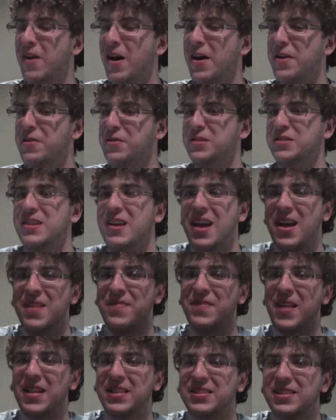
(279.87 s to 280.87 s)

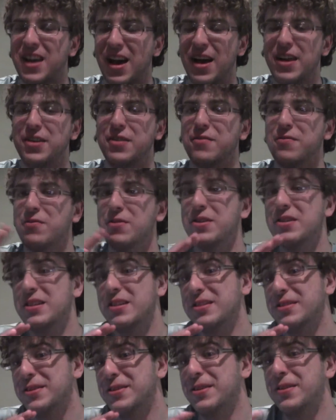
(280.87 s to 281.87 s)
understand that's kind of what
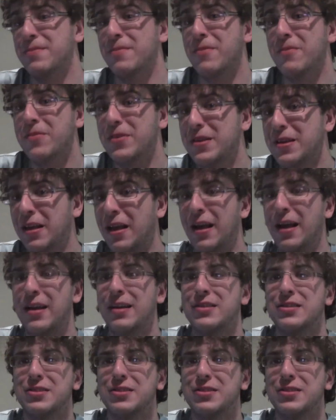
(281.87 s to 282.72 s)
it's gonna be like.